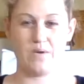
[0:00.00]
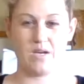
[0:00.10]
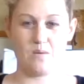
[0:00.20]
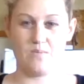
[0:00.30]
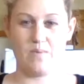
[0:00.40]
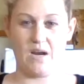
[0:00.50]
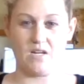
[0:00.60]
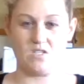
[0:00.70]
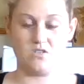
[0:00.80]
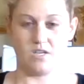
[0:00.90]
pick up the
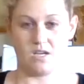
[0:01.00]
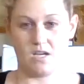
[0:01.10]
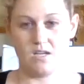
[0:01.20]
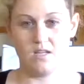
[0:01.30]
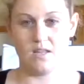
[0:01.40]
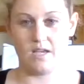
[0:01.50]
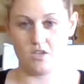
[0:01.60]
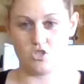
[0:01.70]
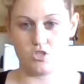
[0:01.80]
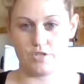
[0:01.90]
bacteria
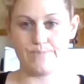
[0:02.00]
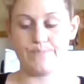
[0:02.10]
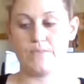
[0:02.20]
like it should.